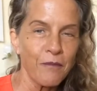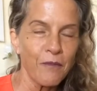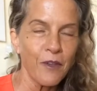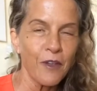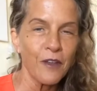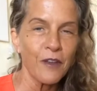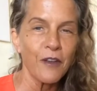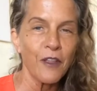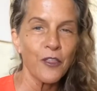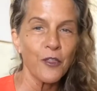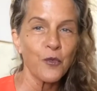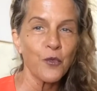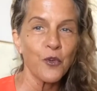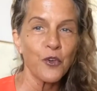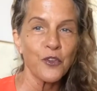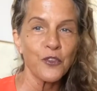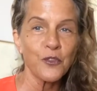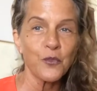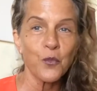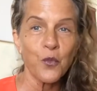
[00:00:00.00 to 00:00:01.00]
In other
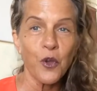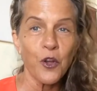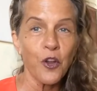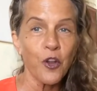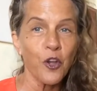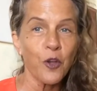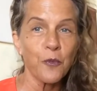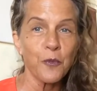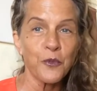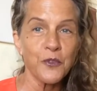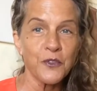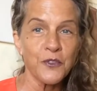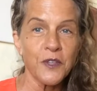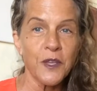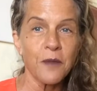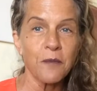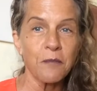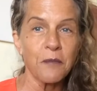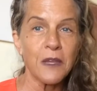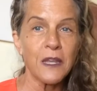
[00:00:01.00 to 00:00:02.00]
words,
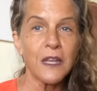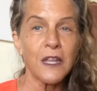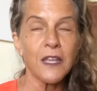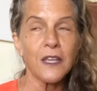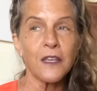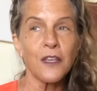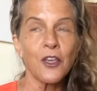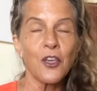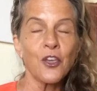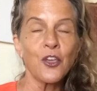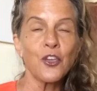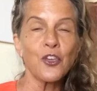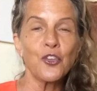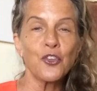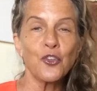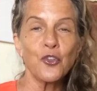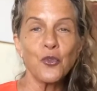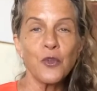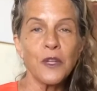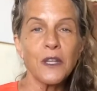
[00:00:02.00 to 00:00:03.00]
100%, meaning
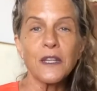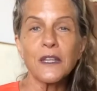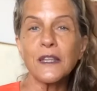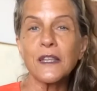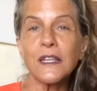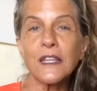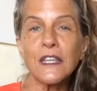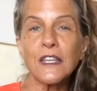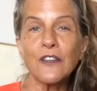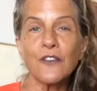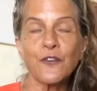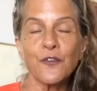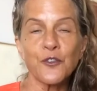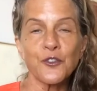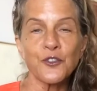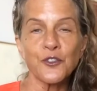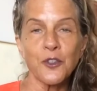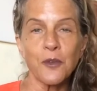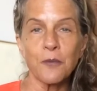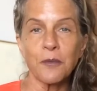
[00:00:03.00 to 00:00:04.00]
you didn't leave for
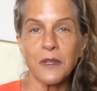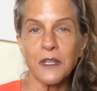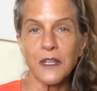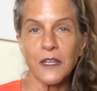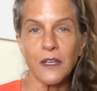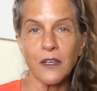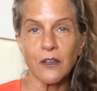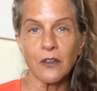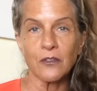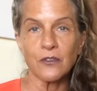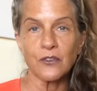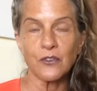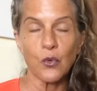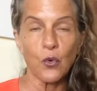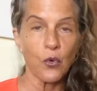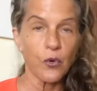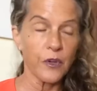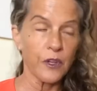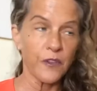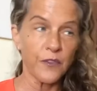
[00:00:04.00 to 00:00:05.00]
somebody else.
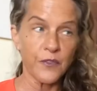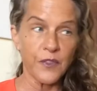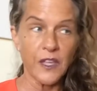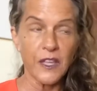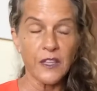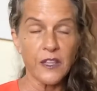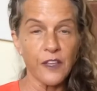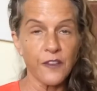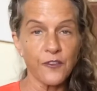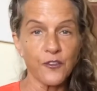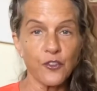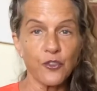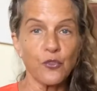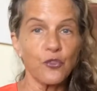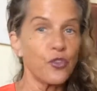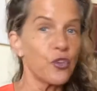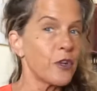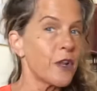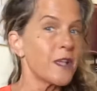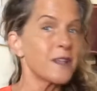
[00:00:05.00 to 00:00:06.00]
Or if they left you,
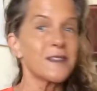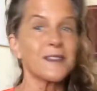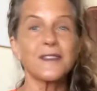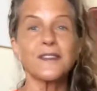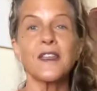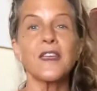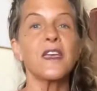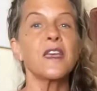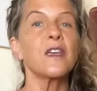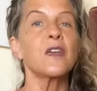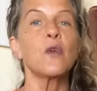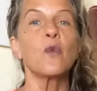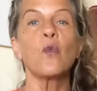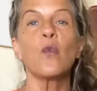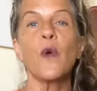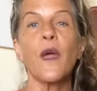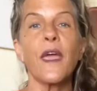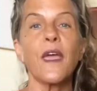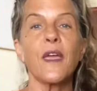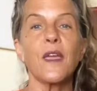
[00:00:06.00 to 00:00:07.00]
you're not staying
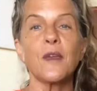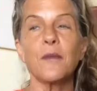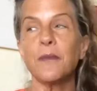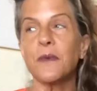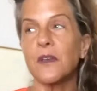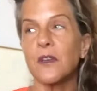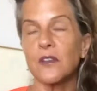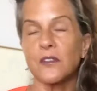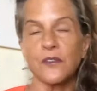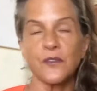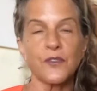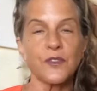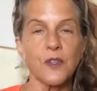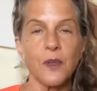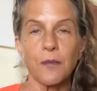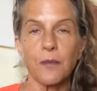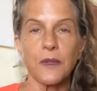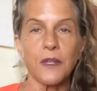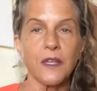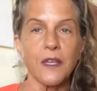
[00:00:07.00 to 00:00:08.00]
away because of
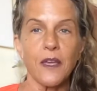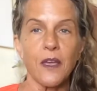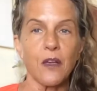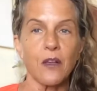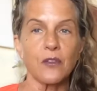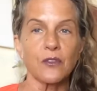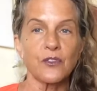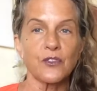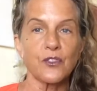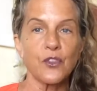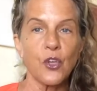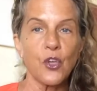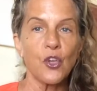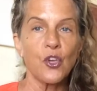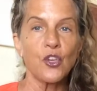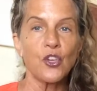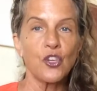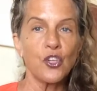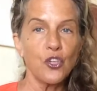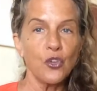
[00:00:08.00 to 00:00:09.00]
somebody else.
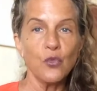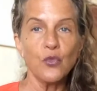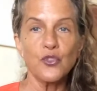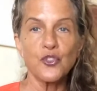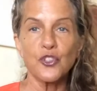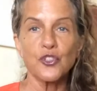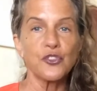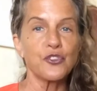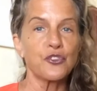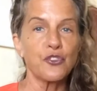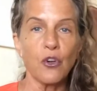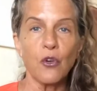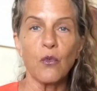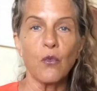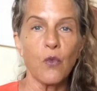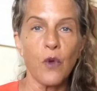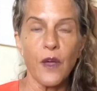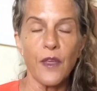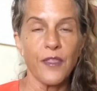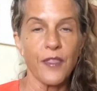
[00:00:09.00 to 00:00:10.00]
You just don't
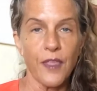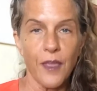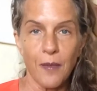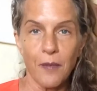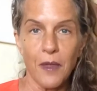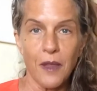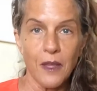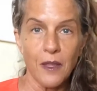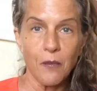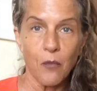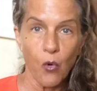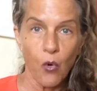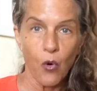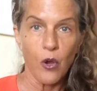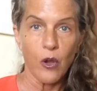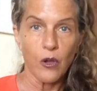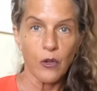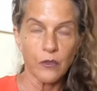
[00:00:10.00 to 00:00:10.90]
want them anymore.